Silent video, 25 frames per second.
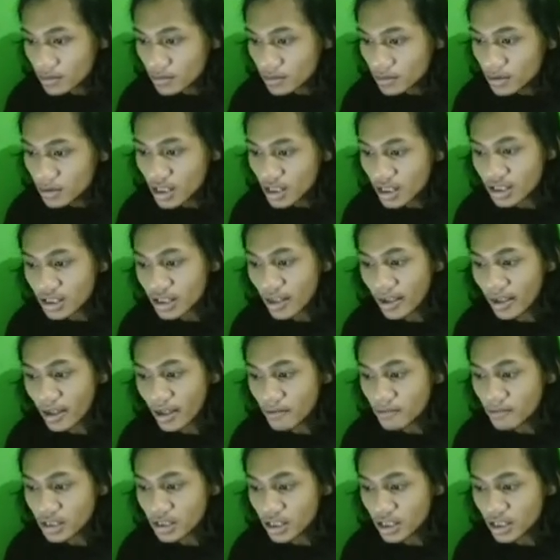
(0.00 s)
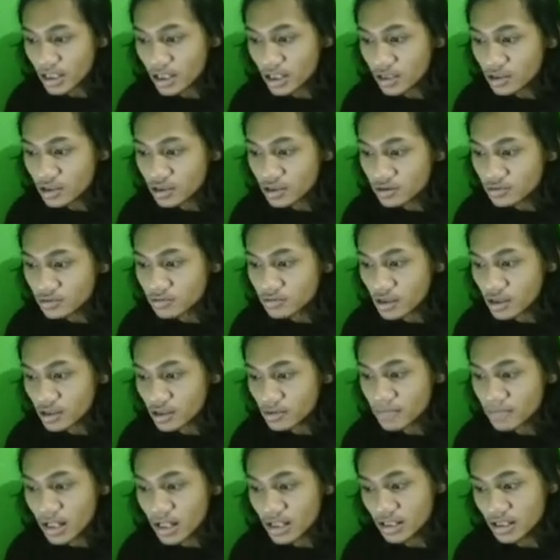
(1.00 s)
Near the cemetery, 2 more
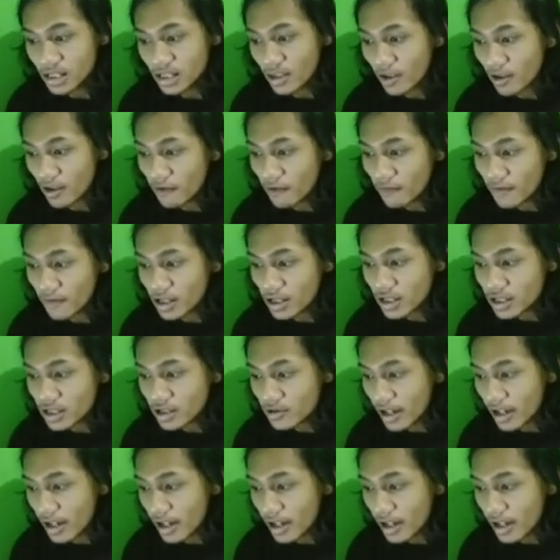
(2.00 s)
bundles of acute